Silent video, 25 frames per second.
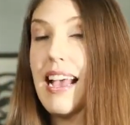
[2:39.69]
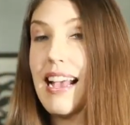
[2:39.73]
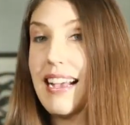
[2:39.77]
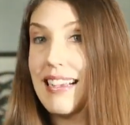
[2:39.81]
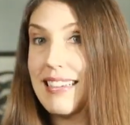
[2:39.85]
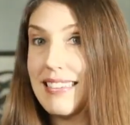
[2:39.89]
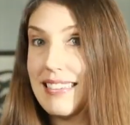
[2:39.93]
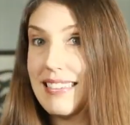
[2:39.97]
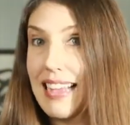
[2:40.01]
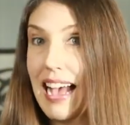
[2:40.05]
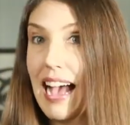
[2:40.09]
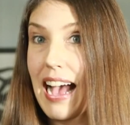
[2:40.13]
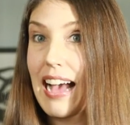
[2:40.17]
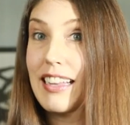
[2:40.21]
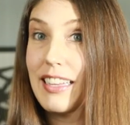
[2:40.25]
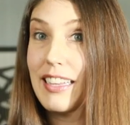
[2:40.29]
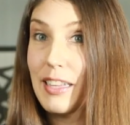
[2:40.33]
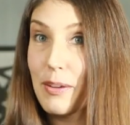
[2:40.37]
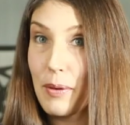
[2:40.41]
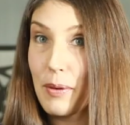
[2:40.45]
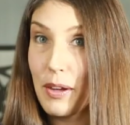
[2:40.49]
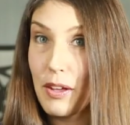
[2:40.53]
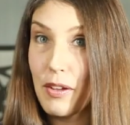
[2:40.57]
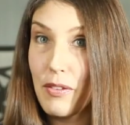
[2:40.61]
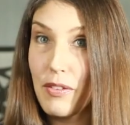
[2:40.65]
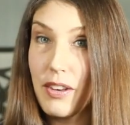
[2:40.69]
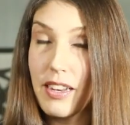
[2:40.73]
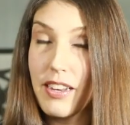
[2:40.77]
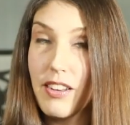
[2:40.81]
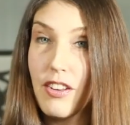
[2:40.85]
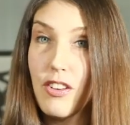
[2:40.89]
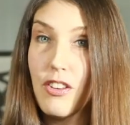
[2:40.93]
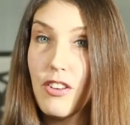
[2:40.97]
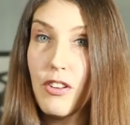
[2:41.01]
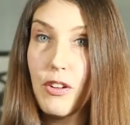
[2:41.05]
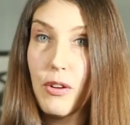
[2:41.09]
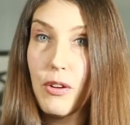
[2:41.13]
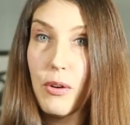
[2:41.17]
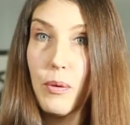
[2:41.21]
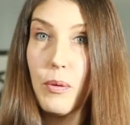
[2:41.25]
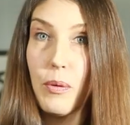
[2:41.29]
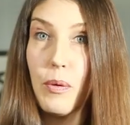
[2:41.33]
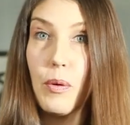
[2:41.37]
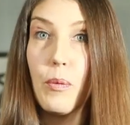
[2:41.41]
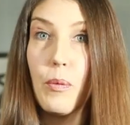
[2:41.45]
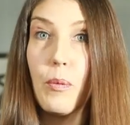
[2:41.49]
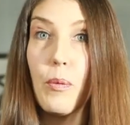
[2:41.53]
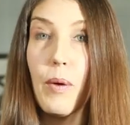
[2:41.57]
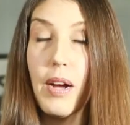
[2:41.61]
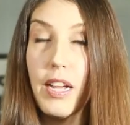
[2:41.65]
exactly what you need to
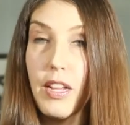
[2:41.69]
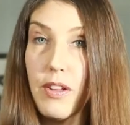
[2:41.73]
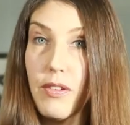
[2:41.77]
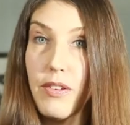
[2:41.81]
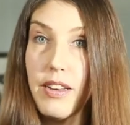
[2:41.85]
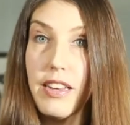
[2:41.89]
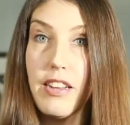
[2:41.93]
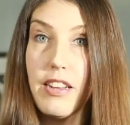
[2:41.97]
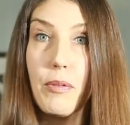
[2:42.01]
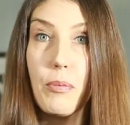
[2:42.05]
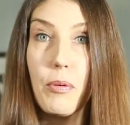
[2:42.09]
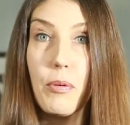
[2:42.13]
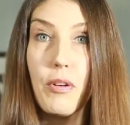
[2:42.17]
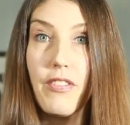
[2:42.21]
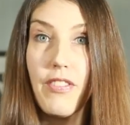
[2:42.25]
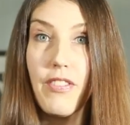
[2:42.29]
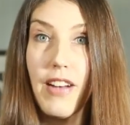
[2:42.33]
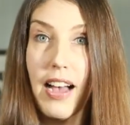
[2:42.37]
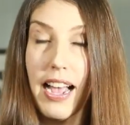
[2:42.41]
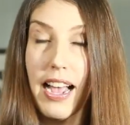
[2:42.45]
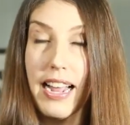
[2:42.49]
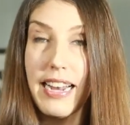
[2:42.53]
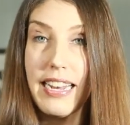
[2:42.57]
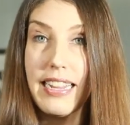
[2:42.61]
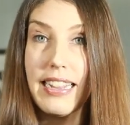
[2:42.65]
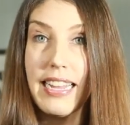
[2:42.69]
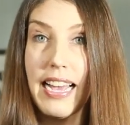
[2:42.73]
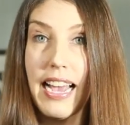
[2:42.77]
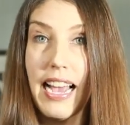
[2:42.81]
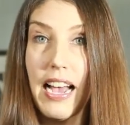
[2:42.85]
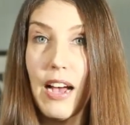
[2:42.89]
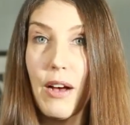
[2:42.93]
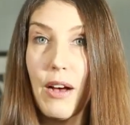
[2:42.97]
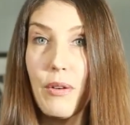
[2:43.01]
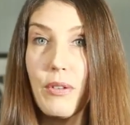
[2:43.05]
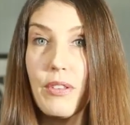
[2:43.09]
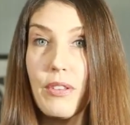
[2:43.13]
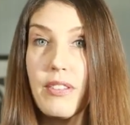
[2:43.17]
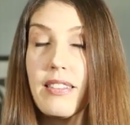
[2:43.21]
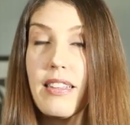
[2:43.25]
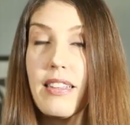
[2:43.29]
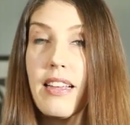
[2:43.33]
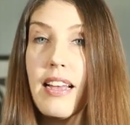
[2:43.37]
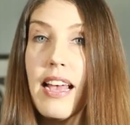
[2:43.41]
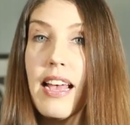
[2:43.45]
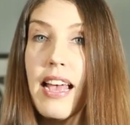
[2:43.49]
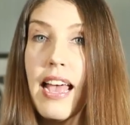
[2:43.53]
do, what you need to provide in the house,